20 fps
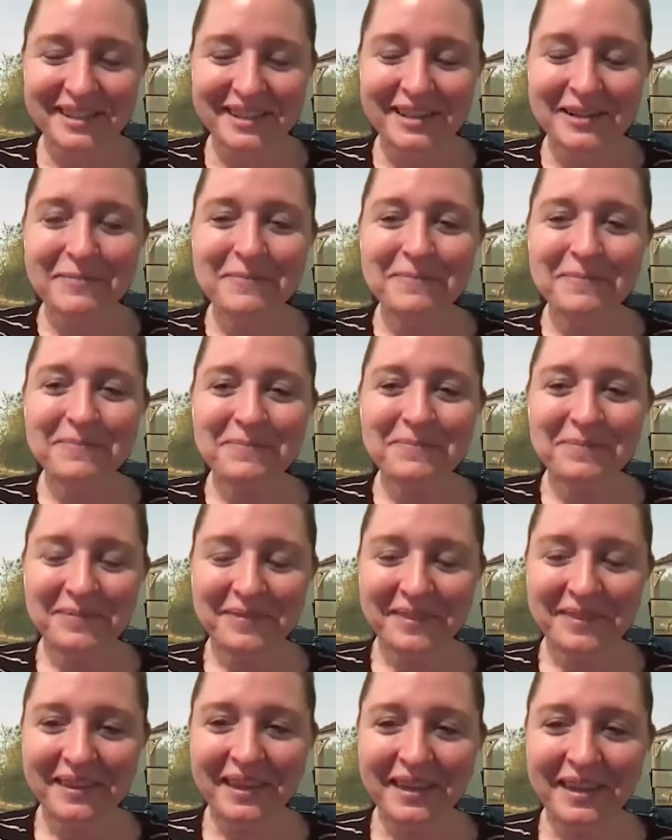A horse.
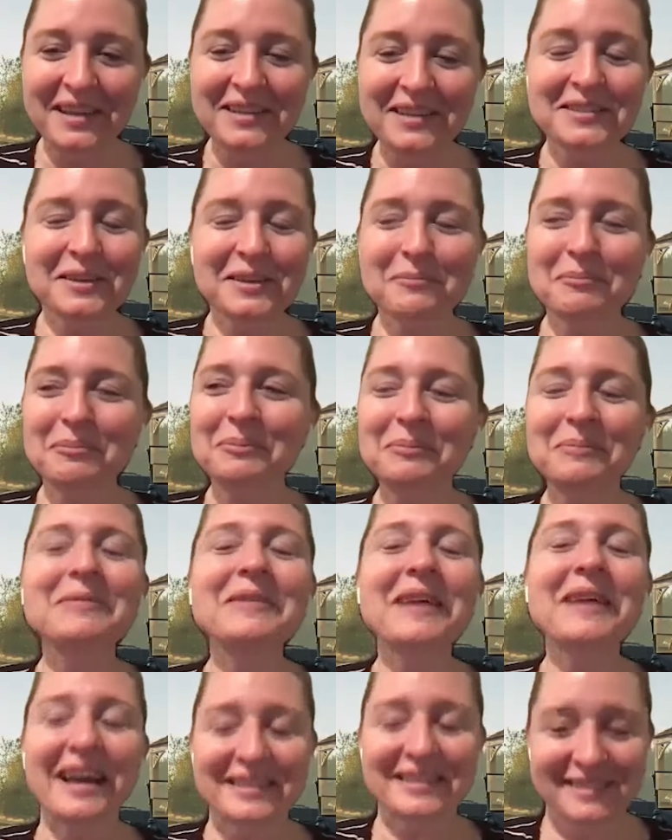Like com-
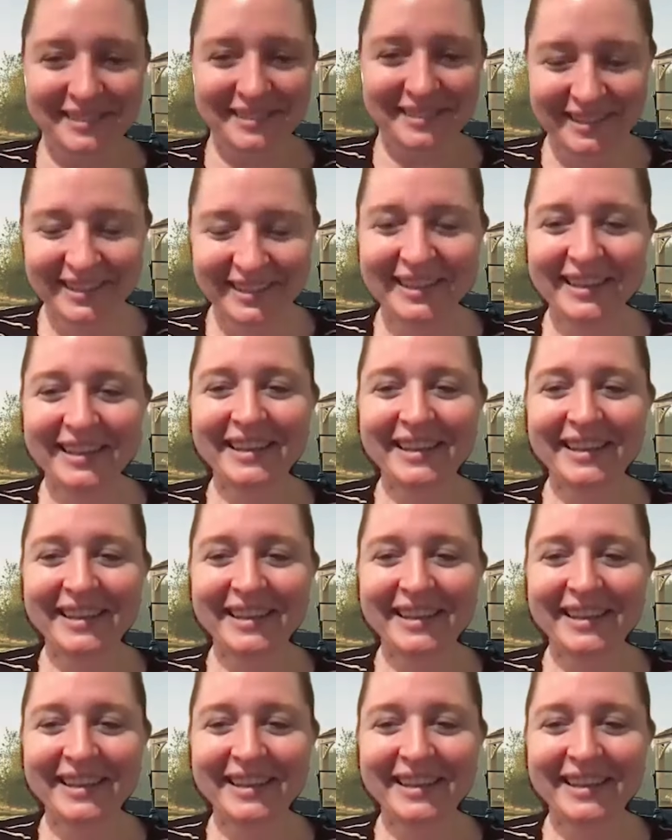yes. I know